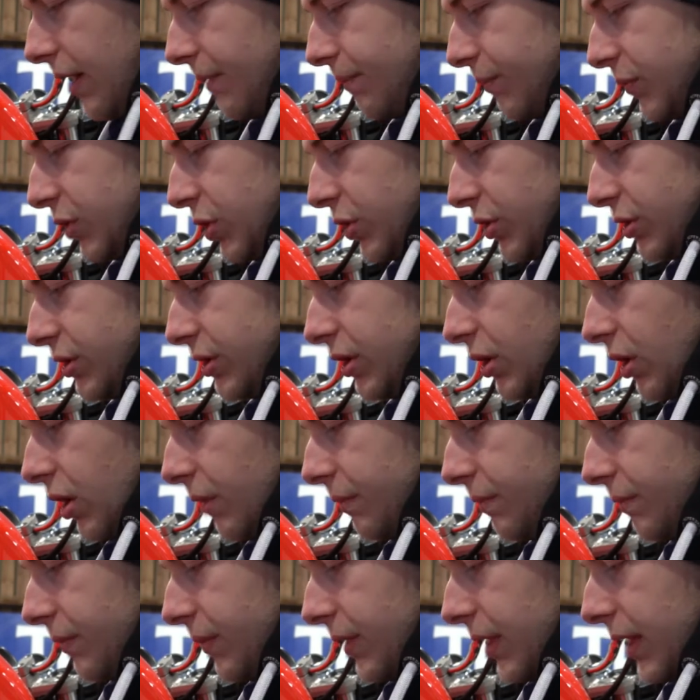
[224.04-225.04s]
just
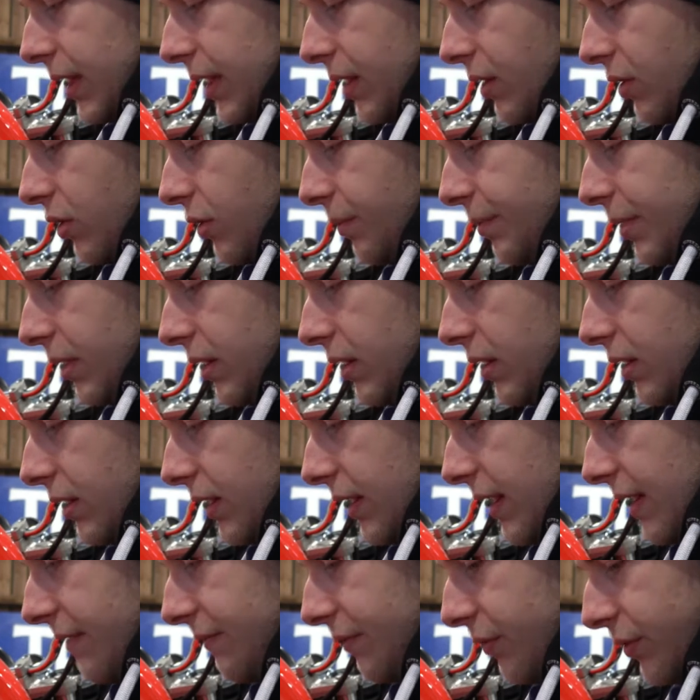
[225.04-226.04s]
up the upper
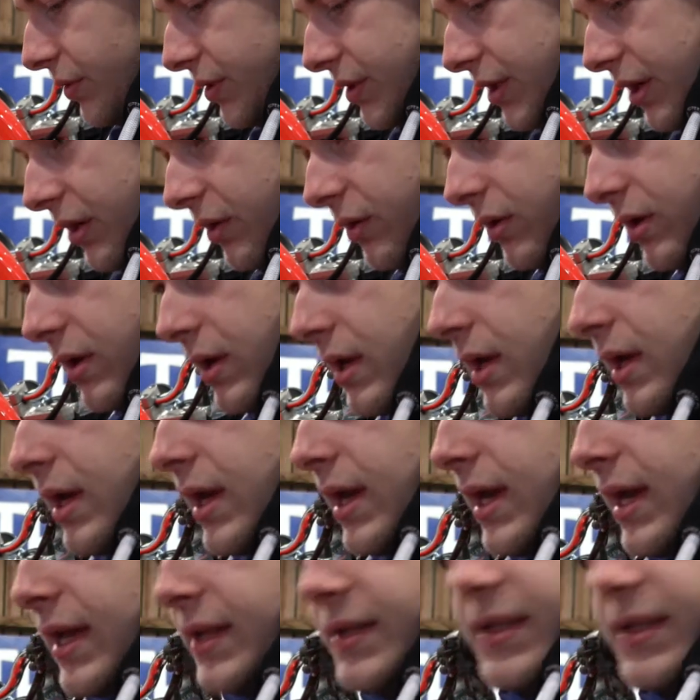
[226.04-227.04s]
level, so it's